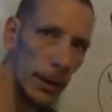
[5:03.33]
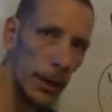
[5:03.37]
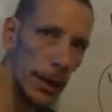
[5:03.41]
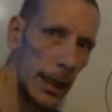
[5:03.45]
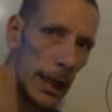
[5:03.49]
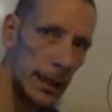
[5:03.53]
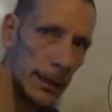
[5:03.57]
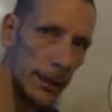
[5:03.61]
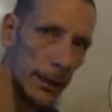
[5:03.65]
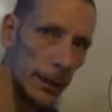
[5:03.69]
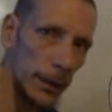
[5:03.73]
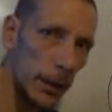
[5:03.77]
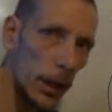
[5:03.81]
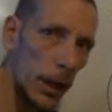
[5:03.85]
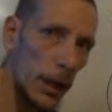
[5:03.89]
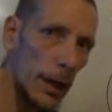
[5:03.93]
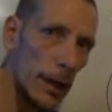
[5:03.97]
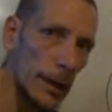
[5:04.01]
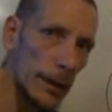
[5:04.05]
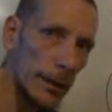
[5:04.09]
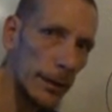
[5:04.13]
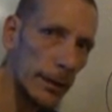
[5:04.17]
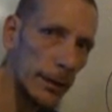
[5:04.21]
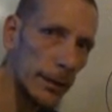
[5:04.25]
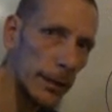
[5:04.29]
In the
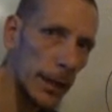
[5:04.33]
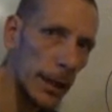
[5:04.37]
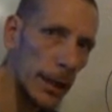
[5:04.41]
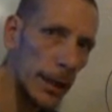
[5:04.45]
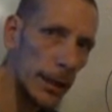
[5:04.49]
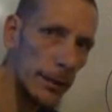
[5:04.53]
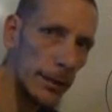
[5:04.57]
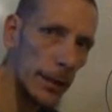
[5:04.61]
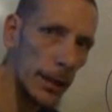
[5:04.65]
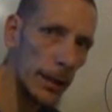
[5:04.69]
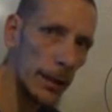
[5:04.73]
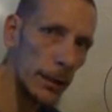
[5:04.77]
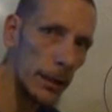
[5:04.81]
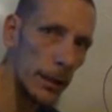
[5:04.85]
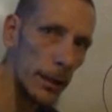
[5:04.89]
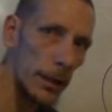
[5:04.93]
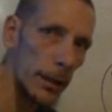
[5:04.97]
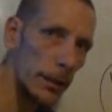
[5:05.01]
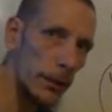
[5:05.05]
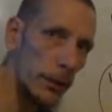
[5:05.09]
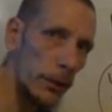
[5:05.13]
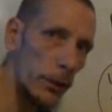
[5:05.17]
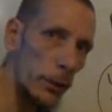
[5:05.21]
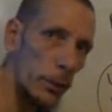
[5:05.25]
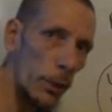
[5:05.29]
law it states that
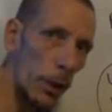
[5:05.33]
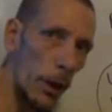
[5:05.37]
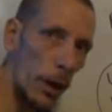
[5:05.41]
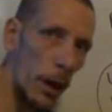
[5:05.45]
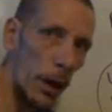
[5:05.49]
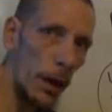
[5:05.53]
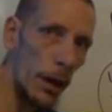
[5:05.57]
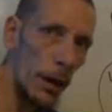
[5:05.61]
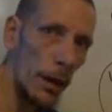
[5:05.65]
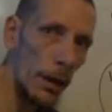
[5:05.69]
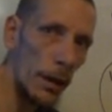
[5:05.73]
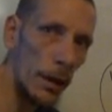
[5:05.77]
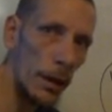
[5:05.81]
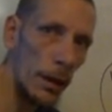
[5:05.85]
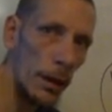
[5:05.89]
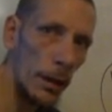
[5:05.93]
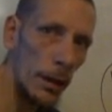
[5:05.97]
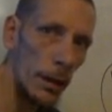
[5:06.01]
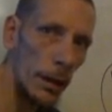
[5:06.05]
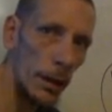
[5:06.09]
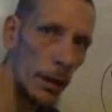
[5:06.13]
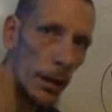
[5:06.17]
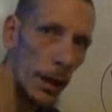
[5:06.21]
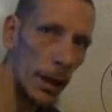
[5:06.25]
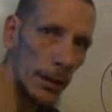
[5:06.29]
you are
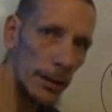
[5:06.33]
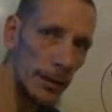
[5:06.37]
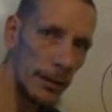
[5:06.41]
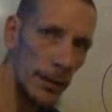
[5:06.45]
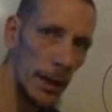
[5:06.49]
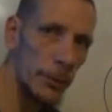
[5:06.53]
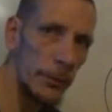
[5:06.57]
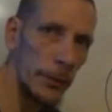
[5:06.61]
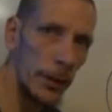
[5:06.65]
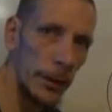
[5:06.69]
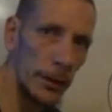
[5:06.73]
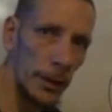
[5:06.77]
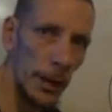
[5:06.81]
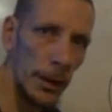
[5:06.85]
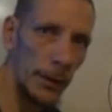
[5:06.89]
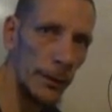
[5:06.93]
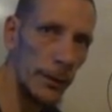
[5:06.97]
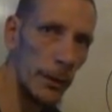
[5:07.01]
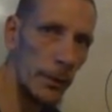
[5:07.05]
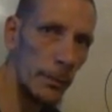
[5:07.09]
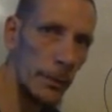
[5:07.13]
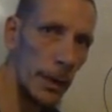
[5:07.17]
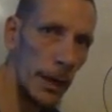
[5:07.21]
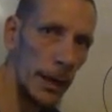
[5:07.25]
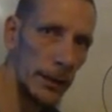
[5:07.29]
a subject
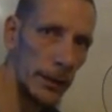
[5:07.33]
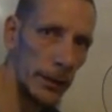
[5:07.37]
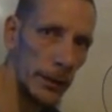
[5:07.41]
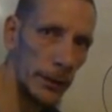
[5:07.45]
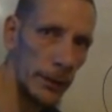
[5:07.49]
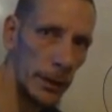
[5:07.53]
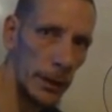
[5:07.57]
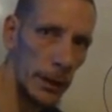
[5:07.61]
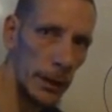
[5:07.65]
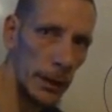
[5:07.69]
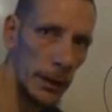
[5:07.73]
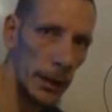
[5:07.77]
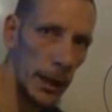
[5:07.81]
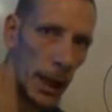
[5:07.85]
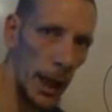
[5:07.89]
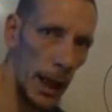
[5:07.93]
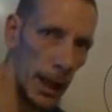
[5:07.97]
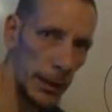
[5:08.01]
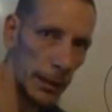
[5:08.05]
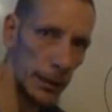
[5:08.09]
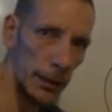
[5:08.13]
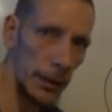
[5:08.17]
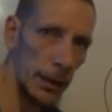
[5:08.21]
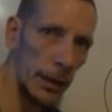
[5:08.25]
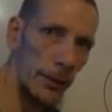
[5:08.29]
of Her Majesty
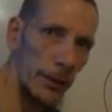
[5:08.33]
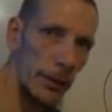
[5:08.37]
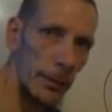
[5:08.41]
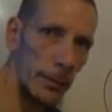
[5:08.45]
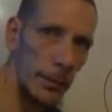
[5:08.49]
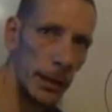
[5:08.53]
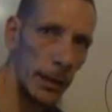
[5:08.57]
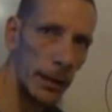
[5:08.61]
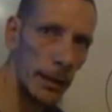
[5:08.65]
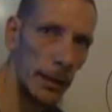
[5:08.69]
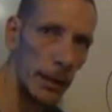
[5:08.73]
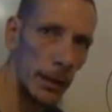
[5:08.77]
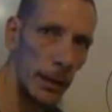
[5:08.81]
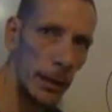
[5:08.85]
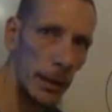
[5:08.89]
and the government,